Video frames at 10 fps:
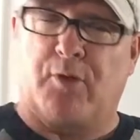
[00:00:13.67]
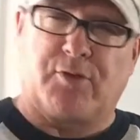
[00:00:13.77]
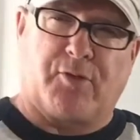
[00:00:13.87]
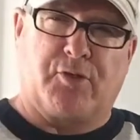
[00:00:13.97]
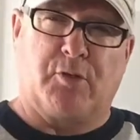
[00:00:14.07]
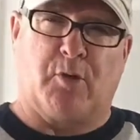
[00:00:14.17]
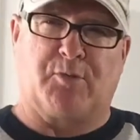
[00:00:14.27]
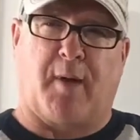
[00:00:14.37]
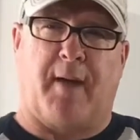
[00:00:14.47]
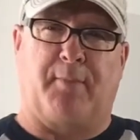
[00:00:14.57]
Those are the two
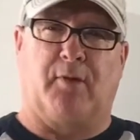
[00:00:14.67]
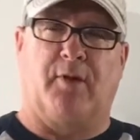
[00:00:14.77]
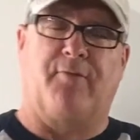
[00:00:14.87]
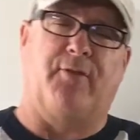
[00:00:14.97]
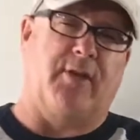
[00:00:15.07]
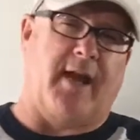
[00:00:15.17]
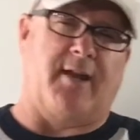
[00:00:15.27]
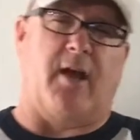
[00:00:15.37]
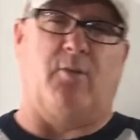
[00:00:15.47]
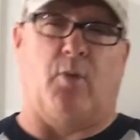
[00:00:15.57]
most popular, and if you're not
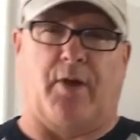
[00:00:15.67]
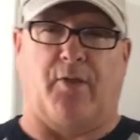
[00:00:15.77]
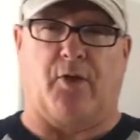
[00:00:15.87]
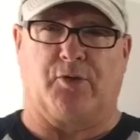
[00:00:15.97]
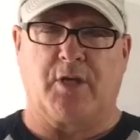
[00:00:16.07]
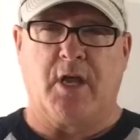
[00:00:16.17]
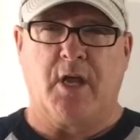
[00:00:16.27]
on one of those,